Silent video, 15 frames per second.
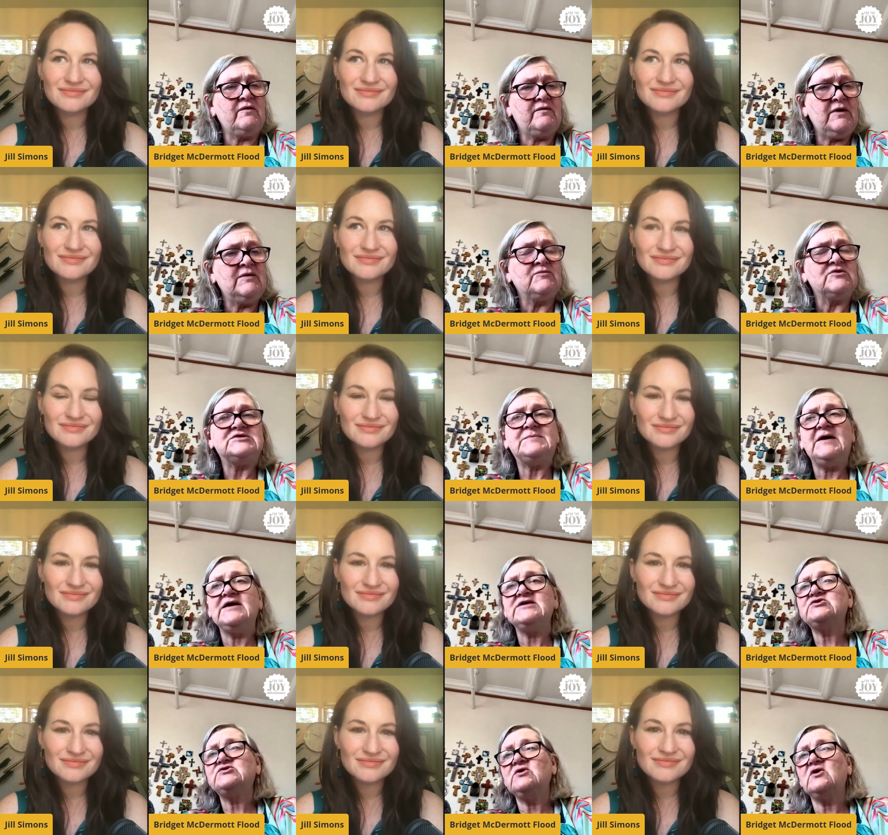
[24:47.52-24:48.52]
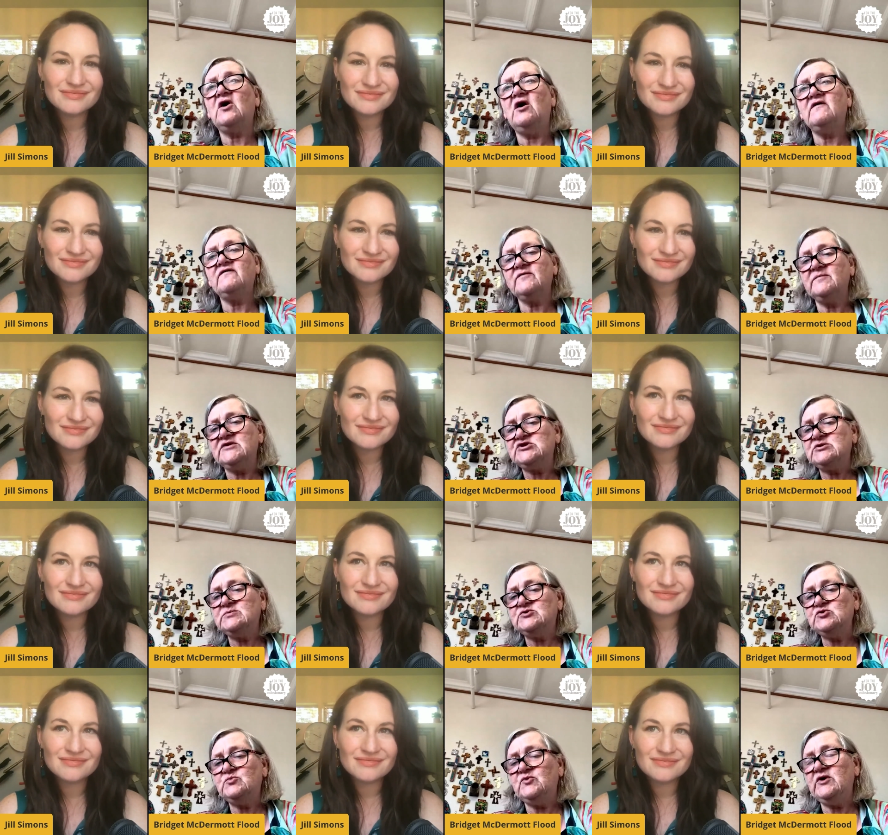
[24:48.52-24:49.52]
Speaker 1: a, in response to a call from Bishop
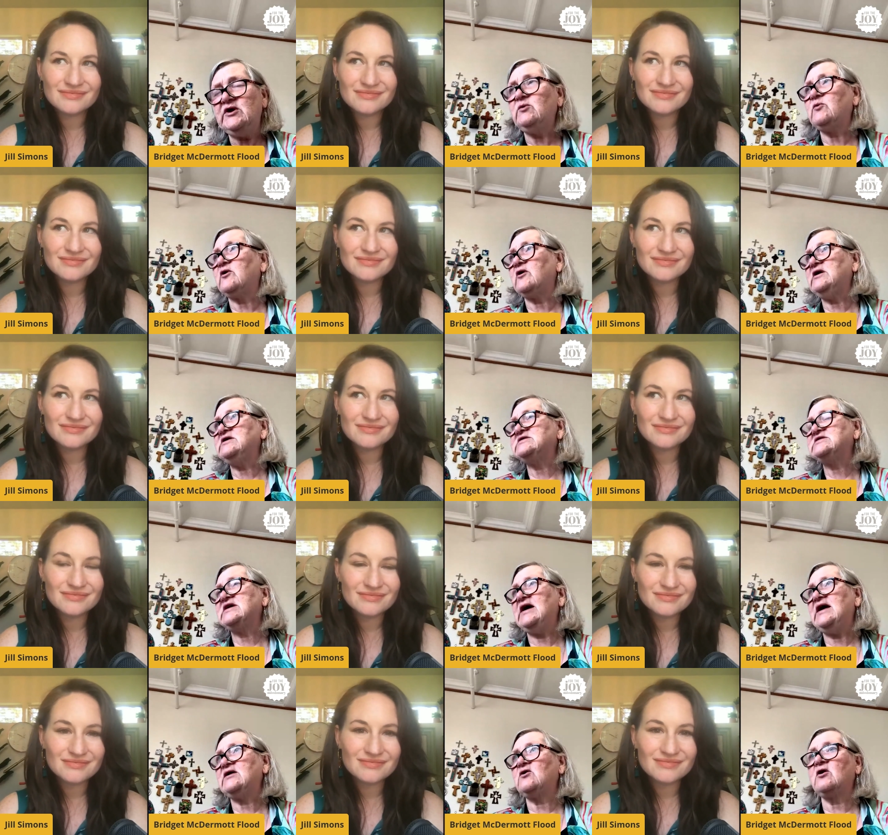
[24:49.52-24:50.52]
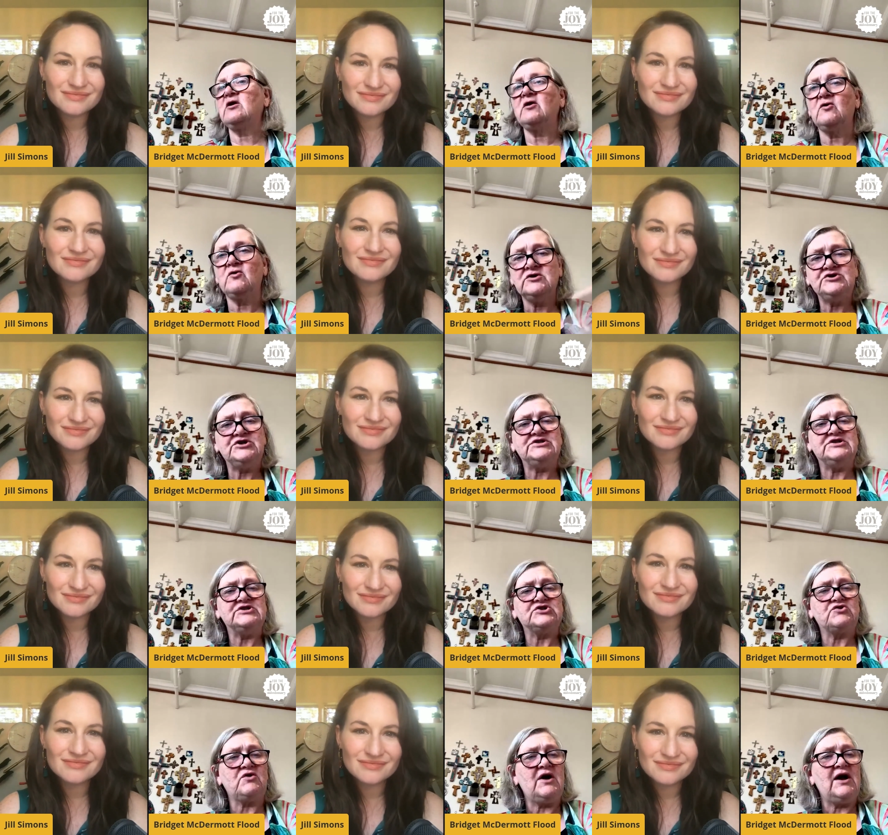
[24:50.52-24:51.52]
Dubuis where he said, Our Lord
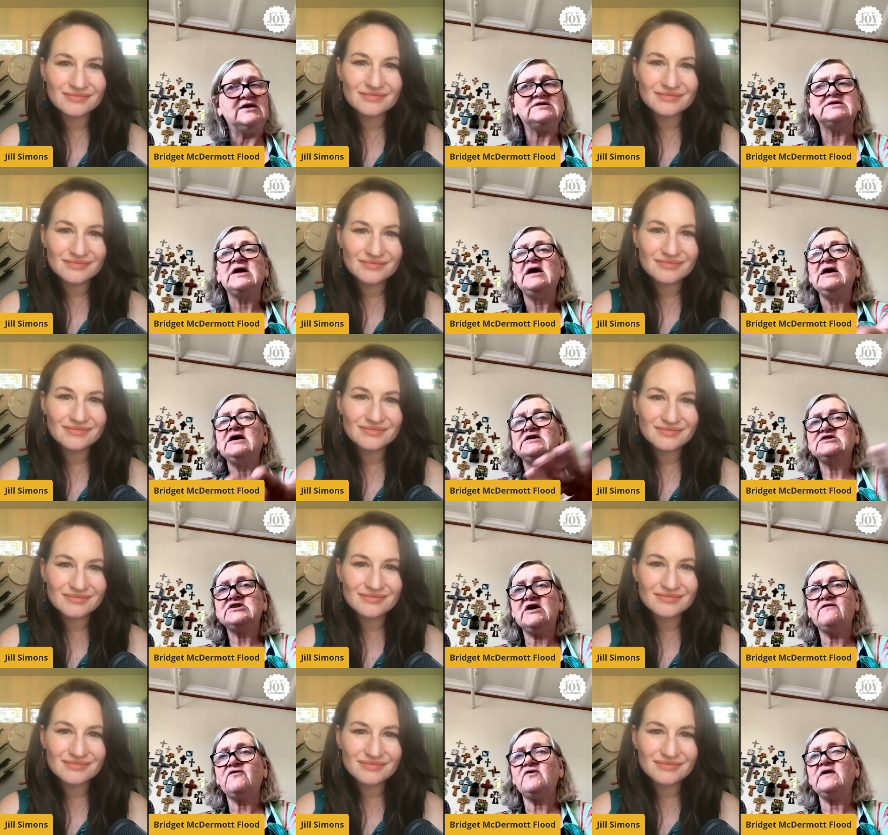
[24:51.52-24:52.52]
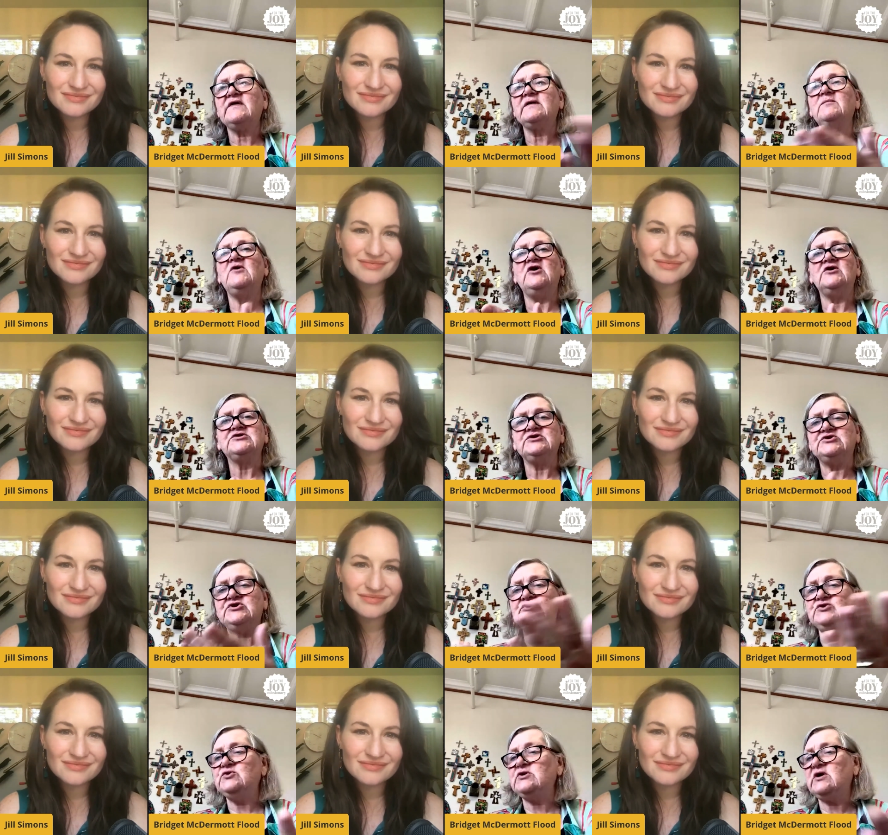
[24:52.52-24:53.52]
Jesus Christ suffering the
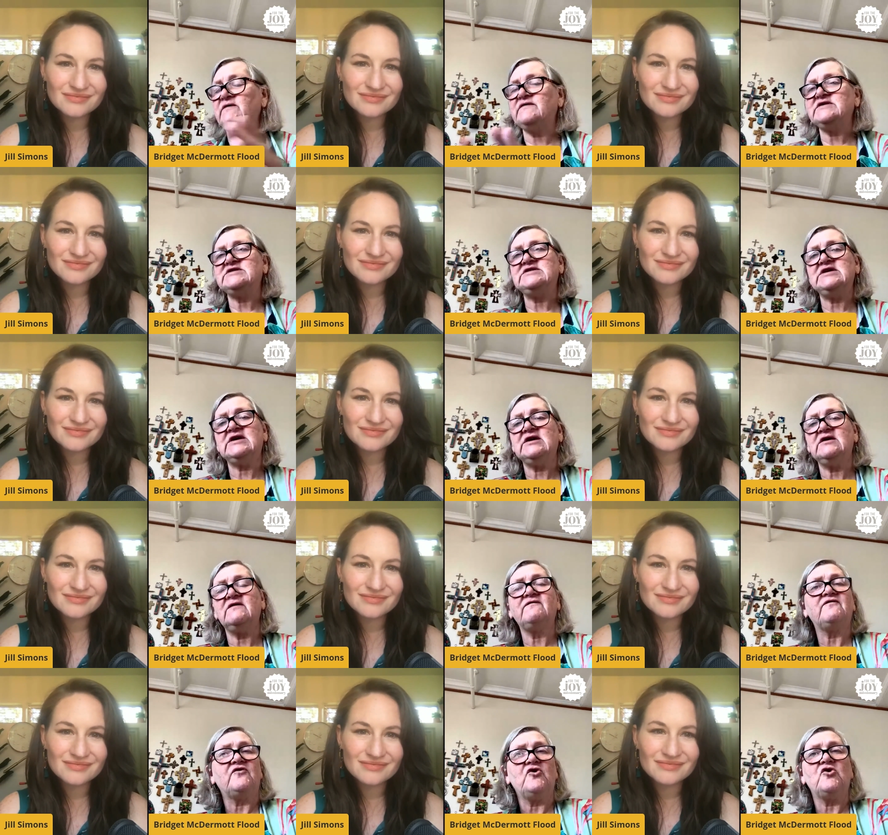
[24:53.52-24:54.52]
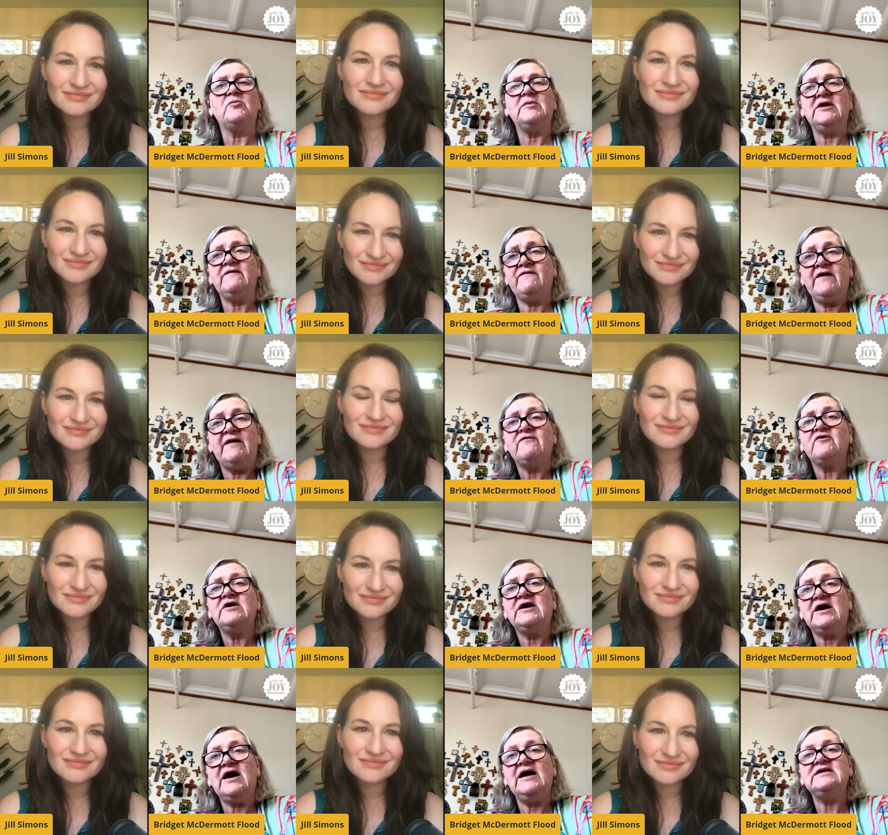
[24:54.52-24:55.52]
multitude of the sick and infirm, and of every
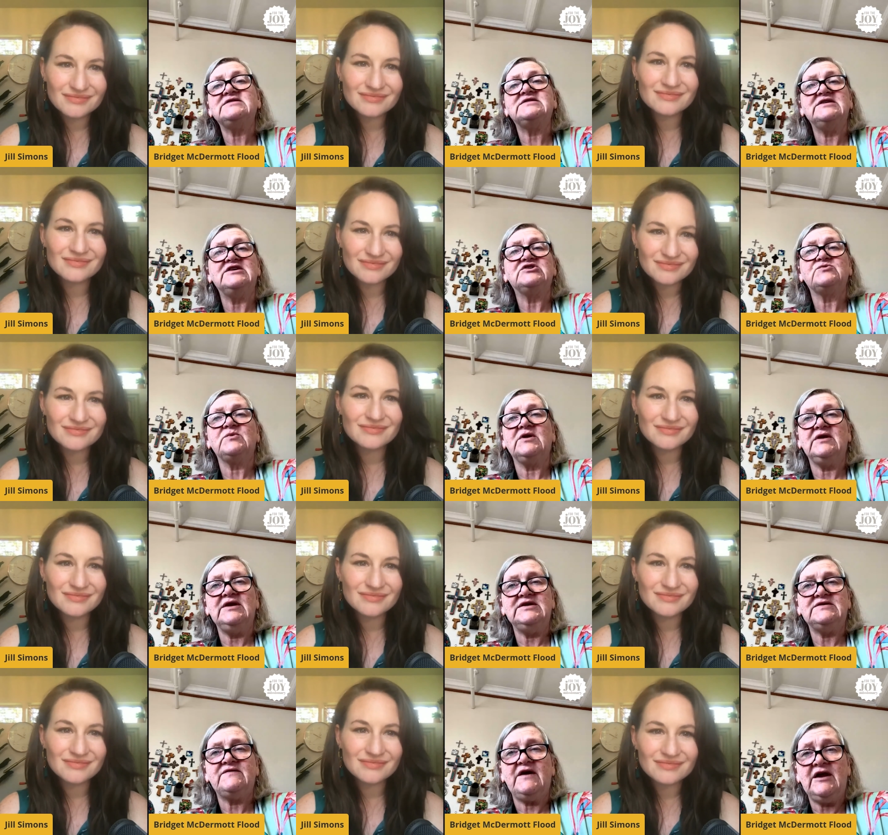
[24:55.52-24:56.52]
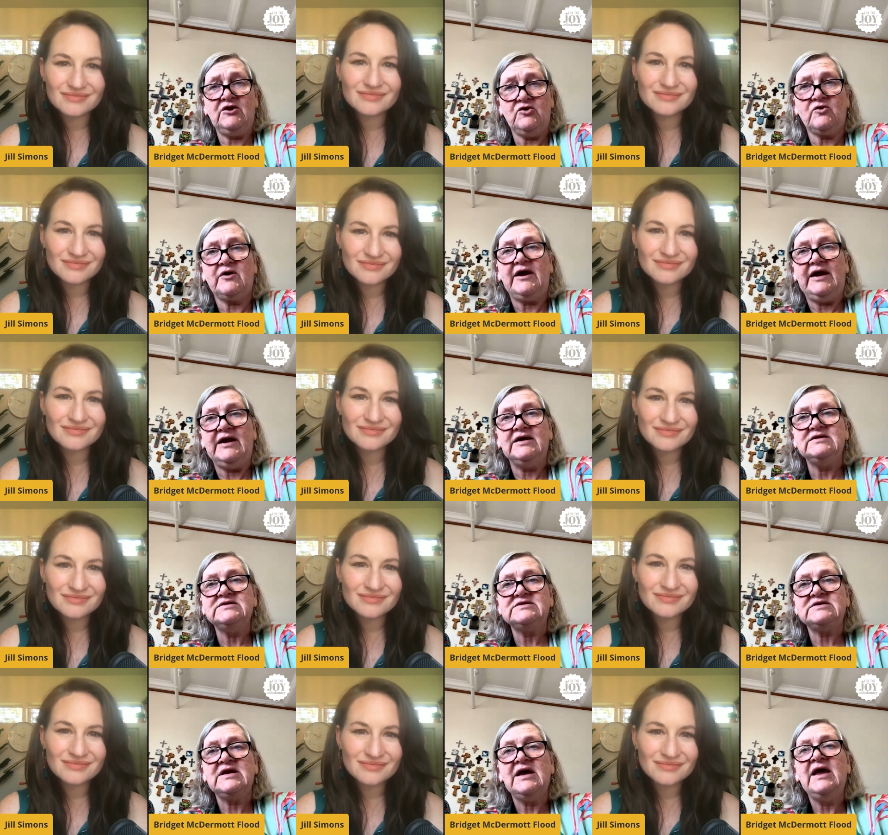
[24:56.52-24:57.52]
kind seeks release at your
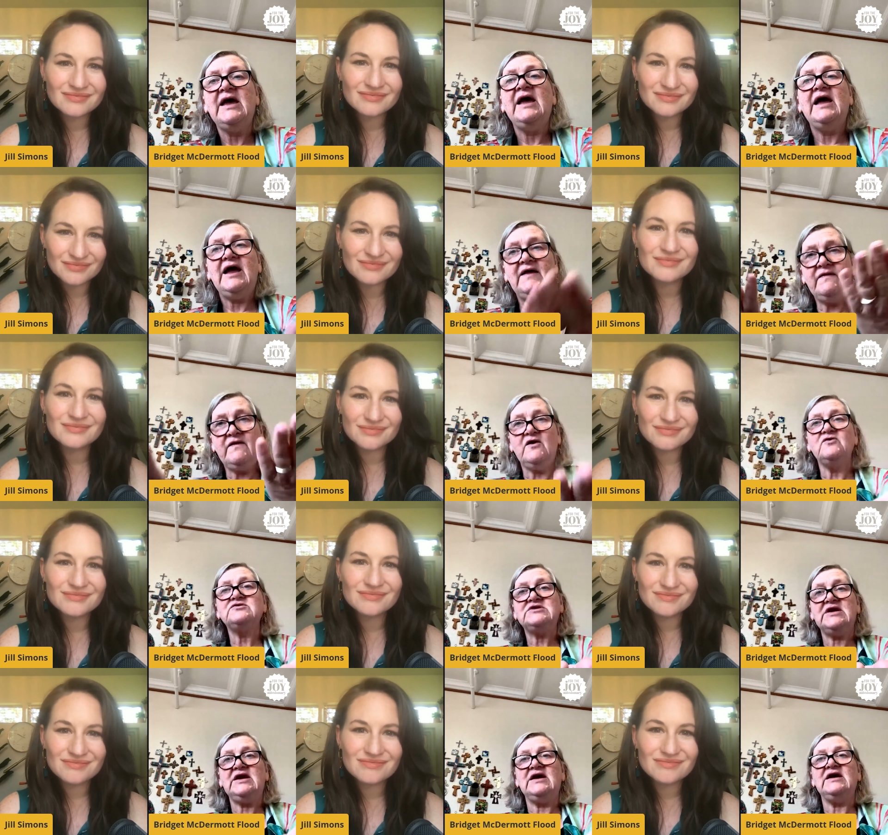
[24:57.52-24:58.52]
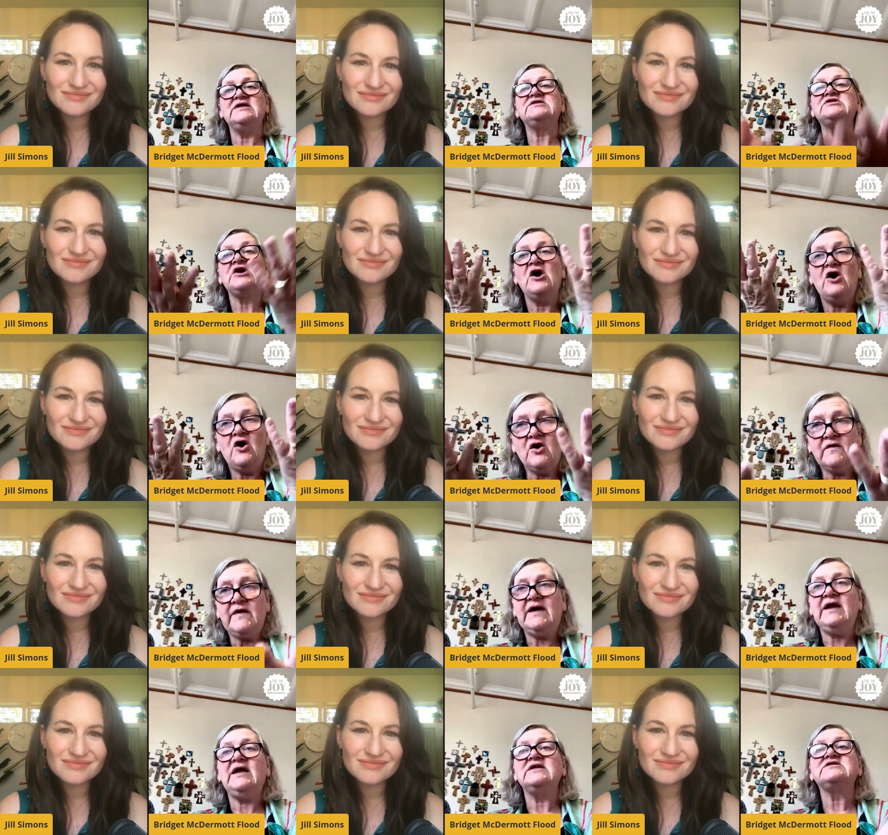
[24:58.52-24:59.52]
hands. And those hands are the
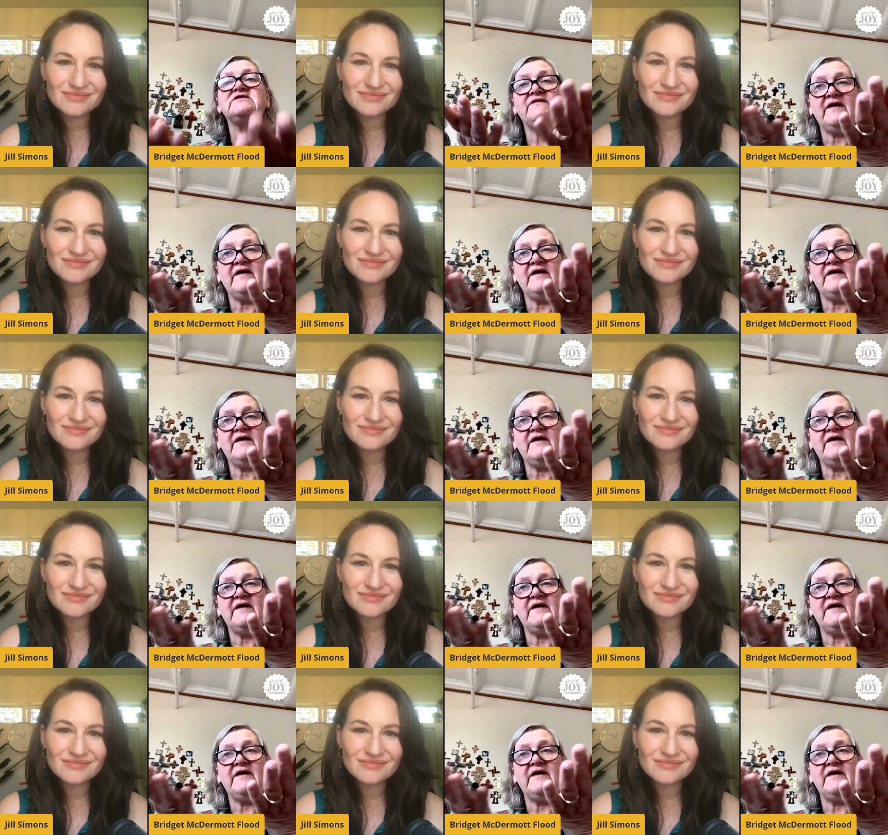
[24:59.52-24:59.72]
hands of